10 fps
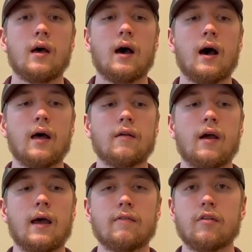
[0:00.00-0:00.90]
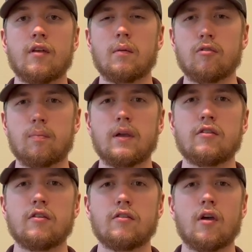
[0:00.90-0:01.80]
either have the same
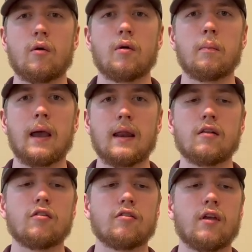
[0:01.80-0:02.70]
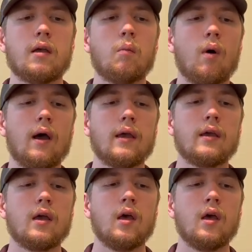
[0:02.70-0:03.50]
species on or manage the same way,